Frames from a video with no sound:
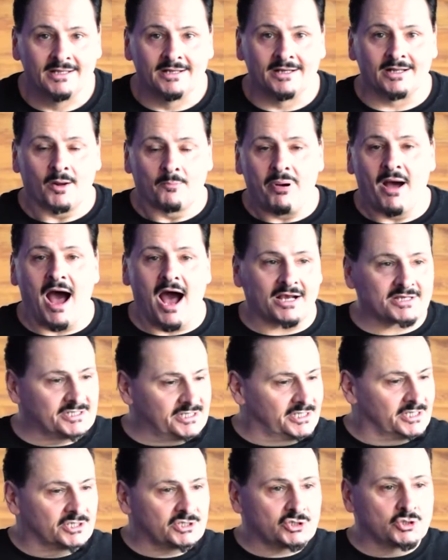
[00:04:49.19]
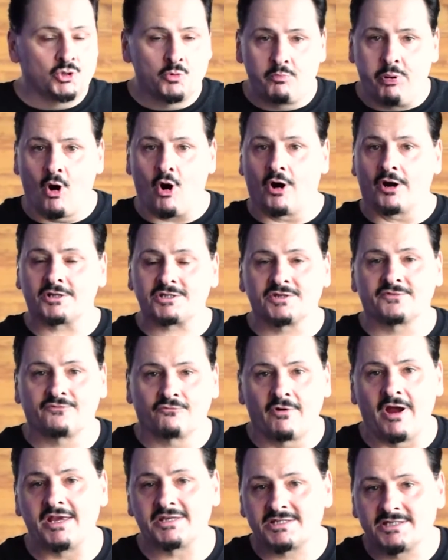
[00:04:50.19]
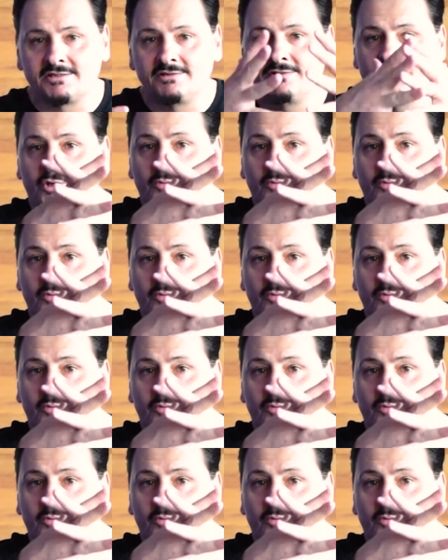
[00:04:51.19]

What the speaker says: an epoxy is 2 parts of resin.